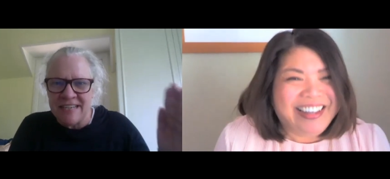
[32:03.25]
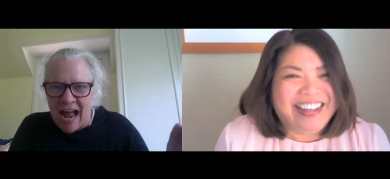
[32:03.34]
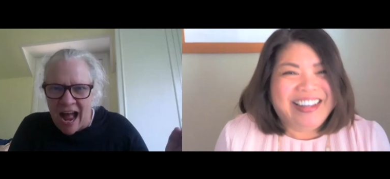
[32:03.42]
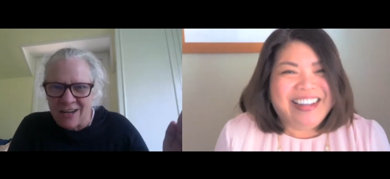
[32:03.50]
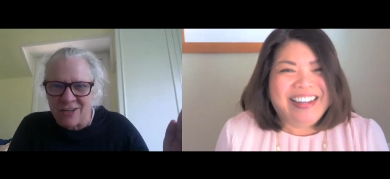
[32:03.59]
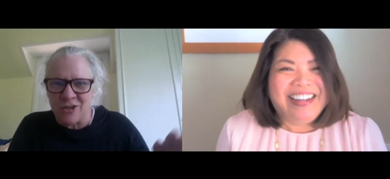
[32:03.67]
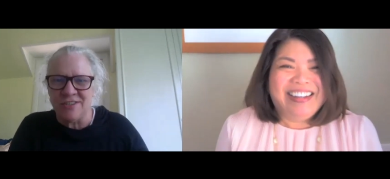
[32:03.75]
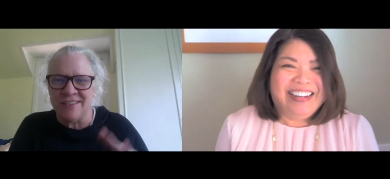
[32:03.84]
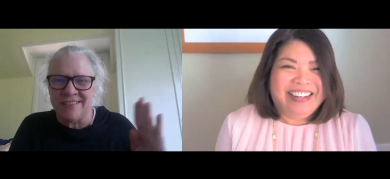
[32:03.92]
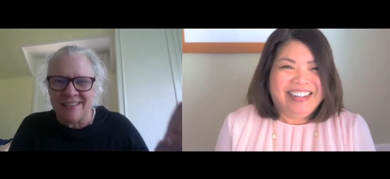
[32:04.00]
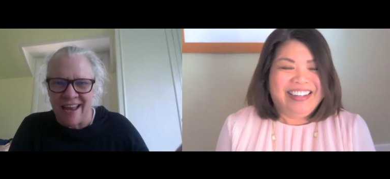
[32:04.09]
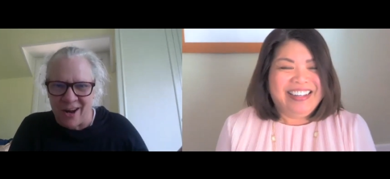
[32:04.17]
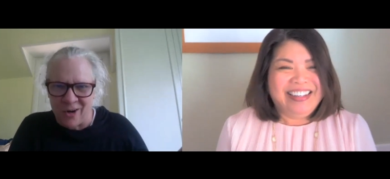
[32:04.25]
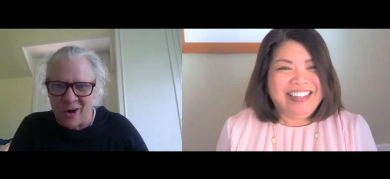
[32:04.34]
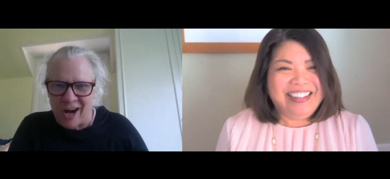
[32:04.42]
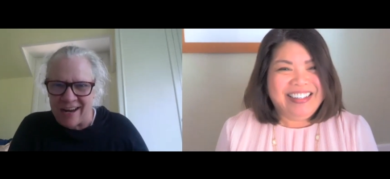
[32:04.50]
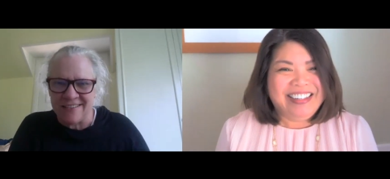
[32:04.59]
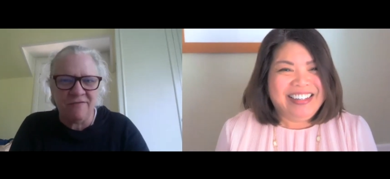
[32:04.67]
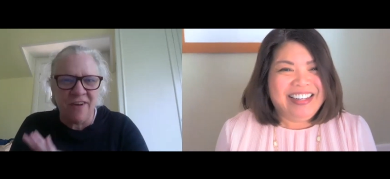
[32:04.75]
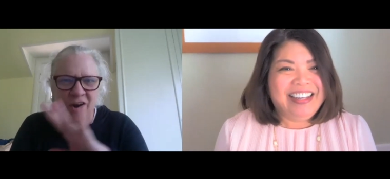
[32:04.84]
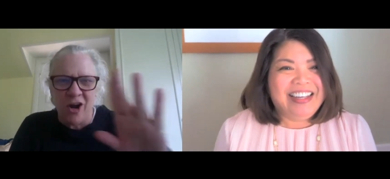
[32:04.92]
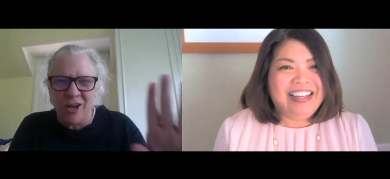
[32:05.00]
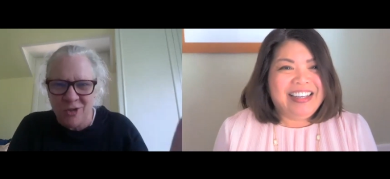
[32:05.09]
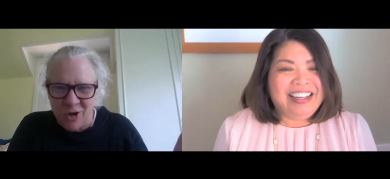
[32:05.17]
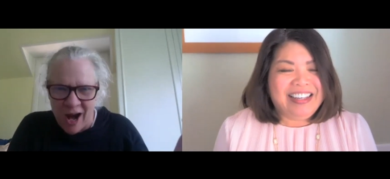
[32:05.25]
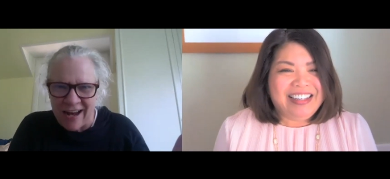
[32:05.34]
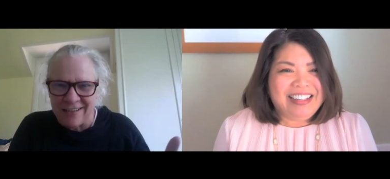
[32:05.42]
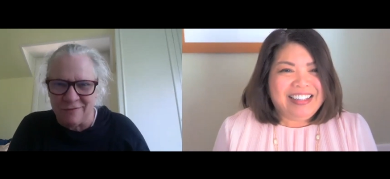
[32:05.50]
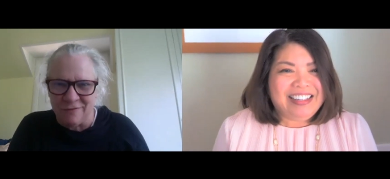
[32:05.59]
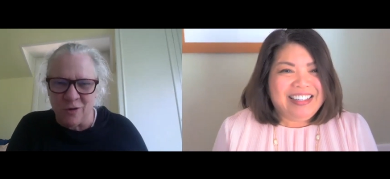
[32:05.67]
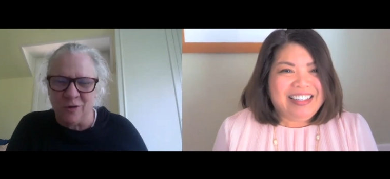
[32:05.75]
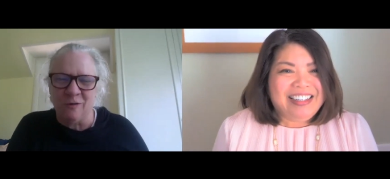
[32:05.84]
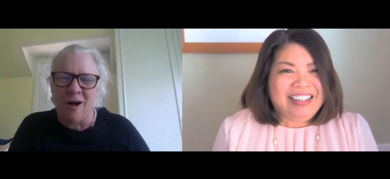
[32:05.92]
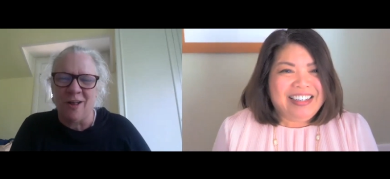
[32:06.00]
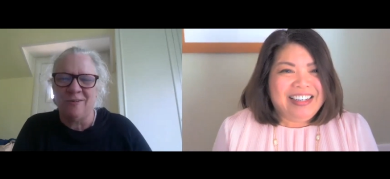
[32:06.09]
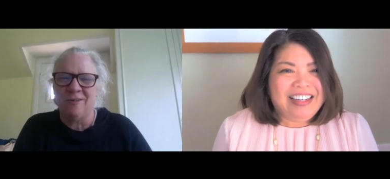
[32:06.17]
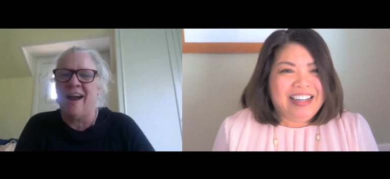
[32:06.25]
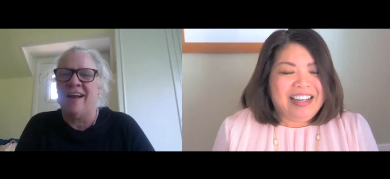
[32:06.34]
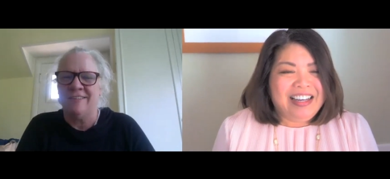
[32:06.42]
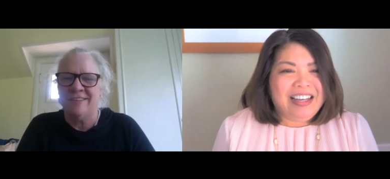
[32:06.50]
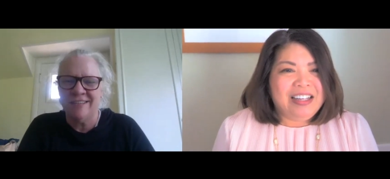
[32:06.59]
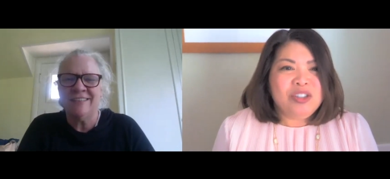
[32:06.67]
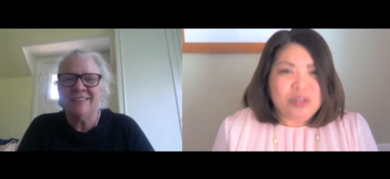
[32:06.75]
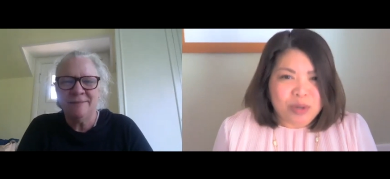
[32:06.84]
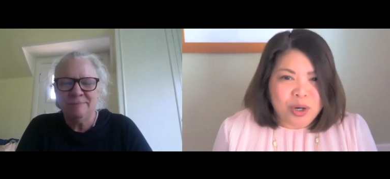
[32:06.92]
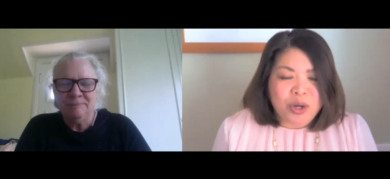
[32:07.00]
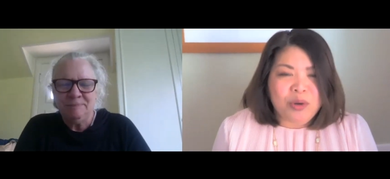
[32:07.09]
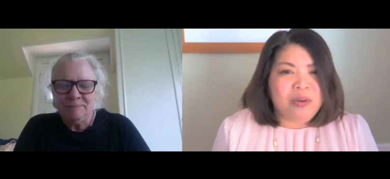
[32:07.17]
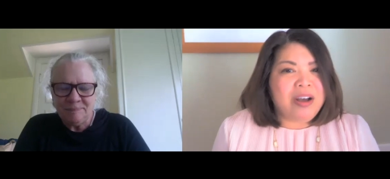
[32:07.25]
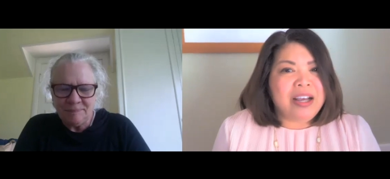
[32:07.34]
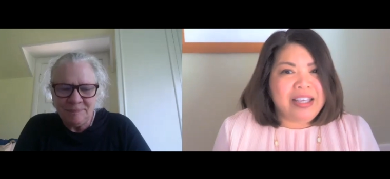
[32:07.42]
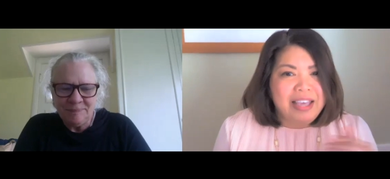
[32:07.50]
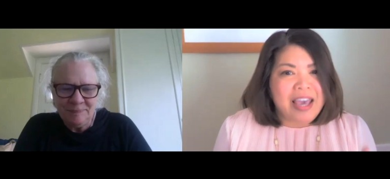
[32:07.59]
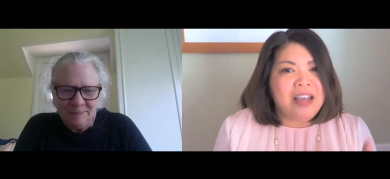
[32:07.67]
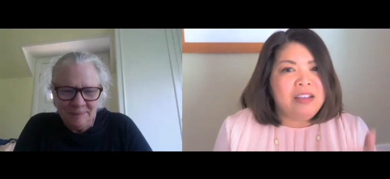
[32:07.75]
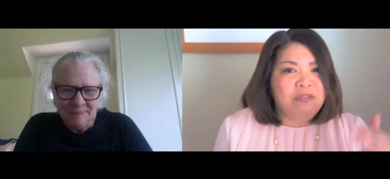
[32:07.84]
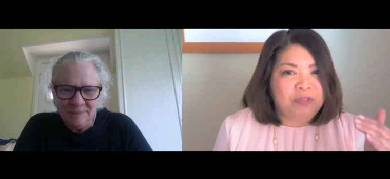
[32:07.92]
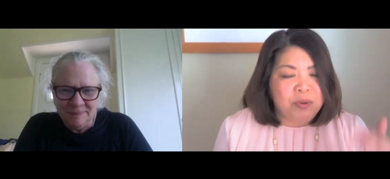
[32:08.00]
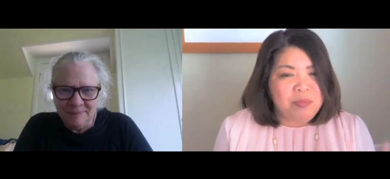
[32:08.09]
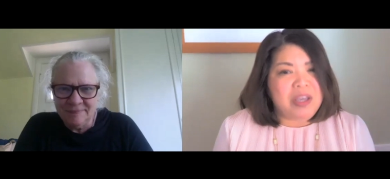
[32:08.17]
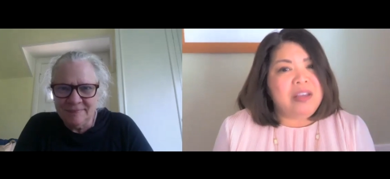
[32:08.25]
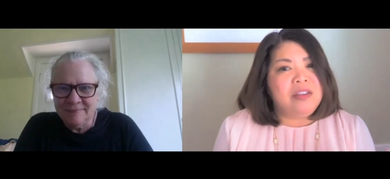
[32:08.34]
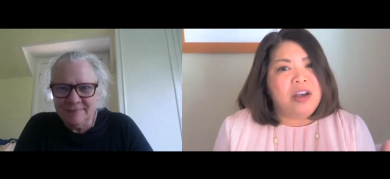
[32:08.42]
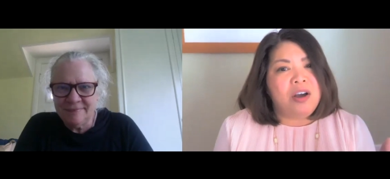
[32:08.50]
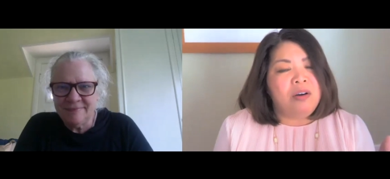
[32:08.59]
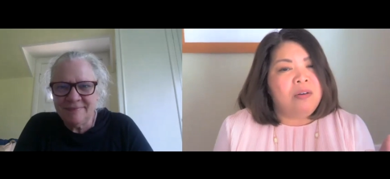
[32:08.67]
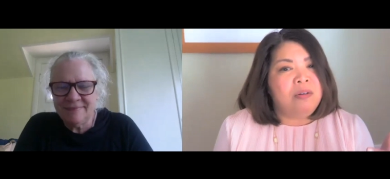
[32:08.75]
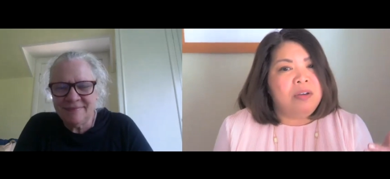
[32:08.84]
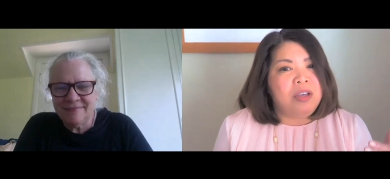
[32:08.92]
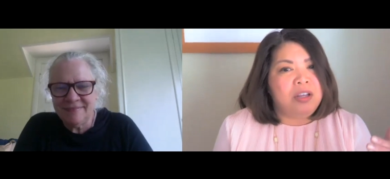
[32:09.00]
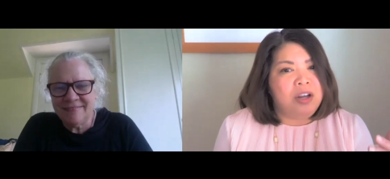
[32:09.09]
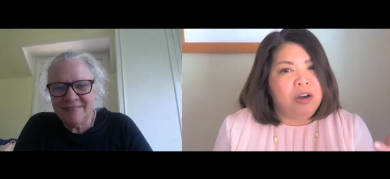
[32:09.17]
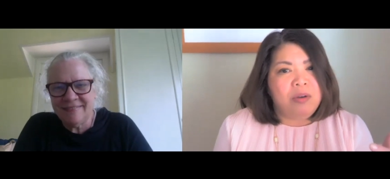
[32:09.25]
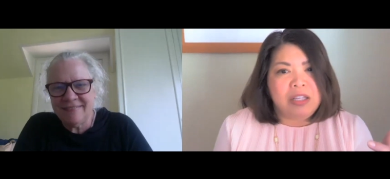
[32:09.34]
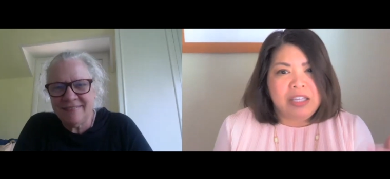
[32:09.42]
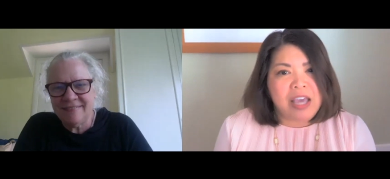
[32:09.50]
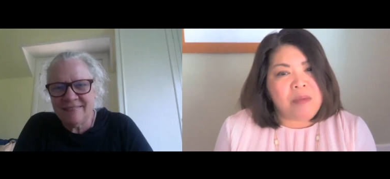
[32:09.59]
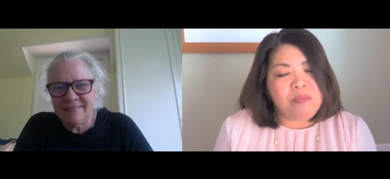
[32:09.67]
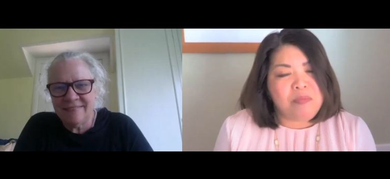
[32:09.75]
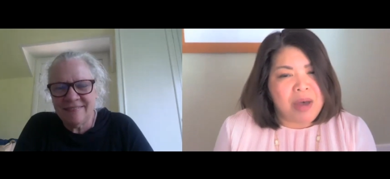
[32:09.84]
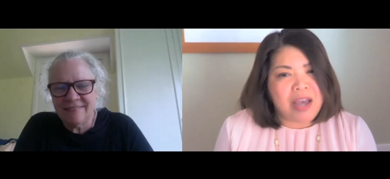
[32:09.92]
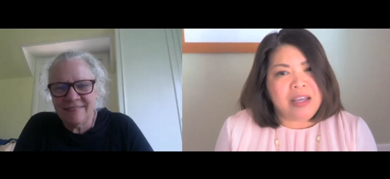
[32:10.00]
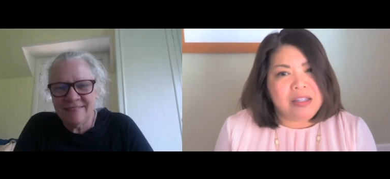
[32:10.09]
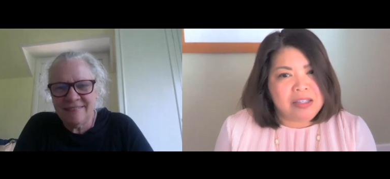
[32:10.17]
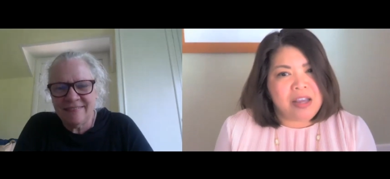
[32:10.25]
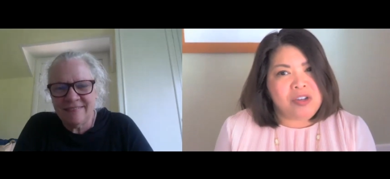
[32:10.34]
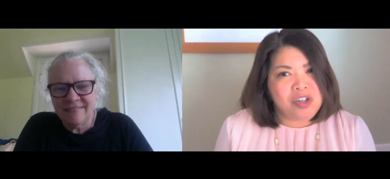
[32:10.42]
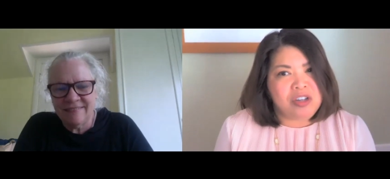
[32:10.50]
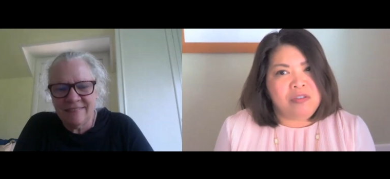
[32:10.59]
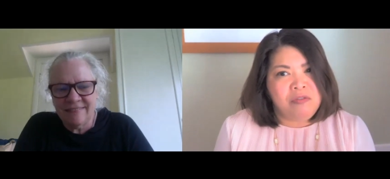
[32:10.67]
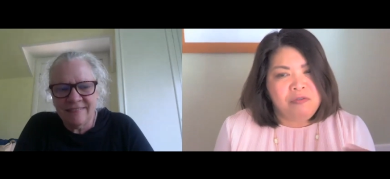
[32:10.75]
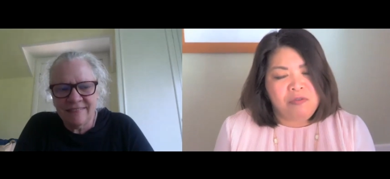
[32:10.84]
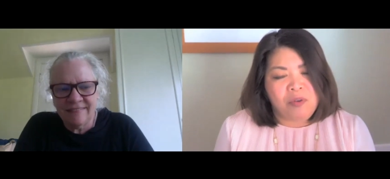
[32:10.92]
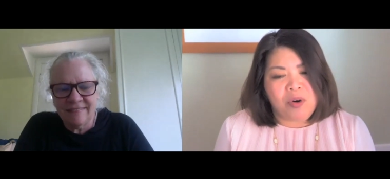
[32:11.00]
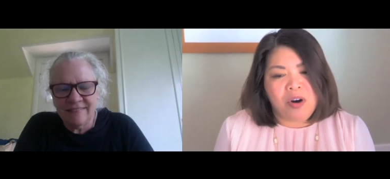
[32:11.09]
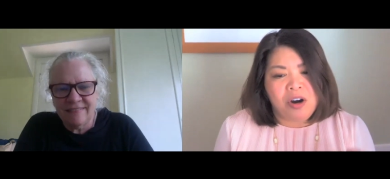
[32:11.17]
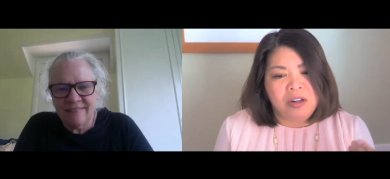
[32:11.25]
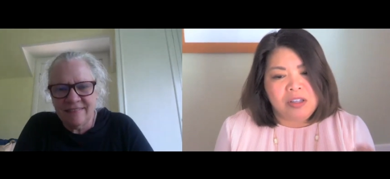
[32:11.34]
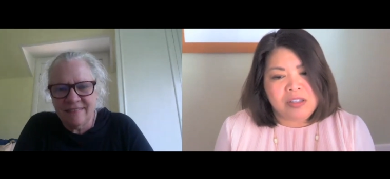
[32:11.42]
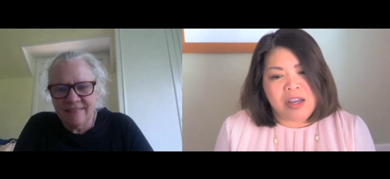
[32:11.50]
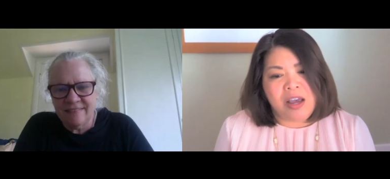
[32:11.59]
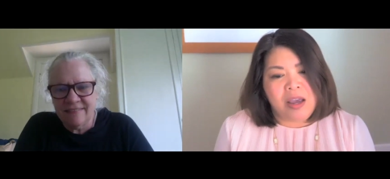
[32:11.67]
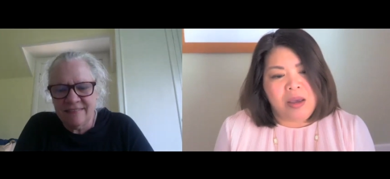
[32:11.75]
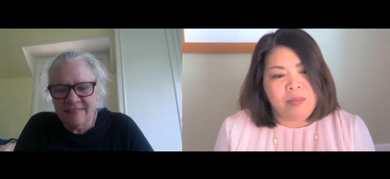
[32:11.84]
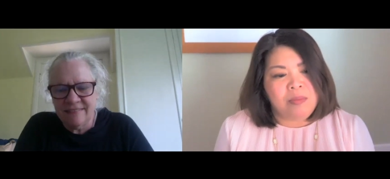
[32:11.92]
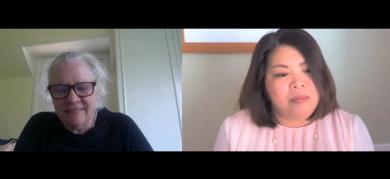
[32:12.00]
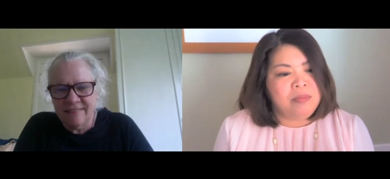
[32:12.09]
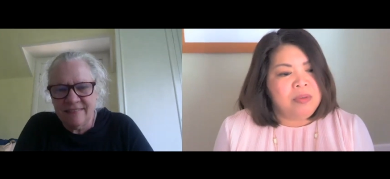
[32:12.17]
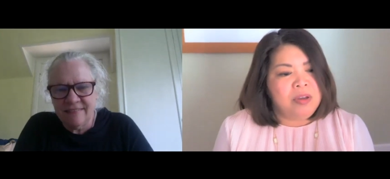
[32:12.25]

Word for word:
Speaker 1: doctors at Seattle Grace. Very attractive crew all around.
Speaker 2: True. Again, for me though, you know, it kept my attention for the time